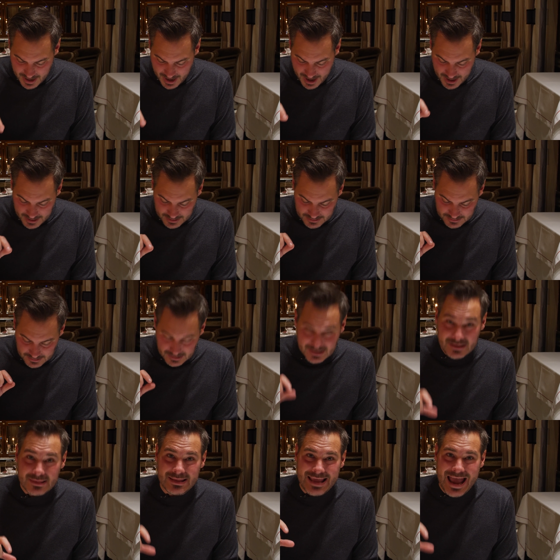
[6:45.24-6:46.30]
And
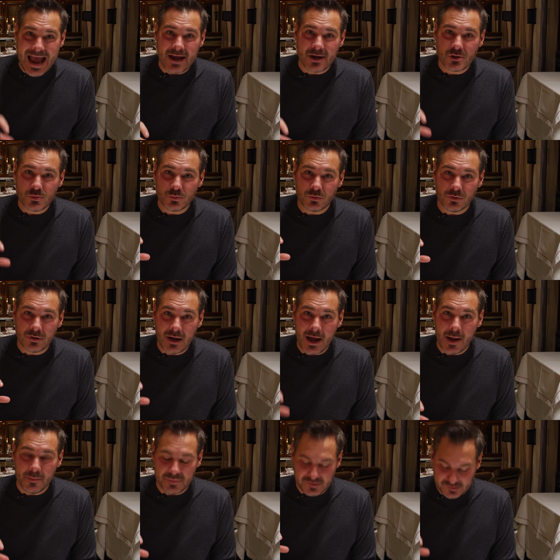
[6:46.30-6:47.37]
in the actual
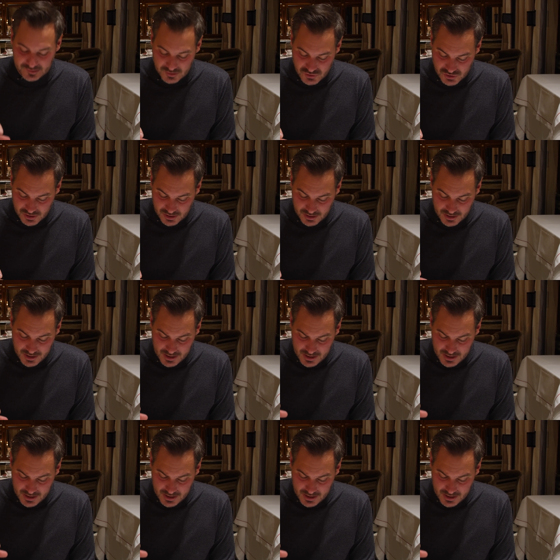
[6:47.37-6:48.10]
composition,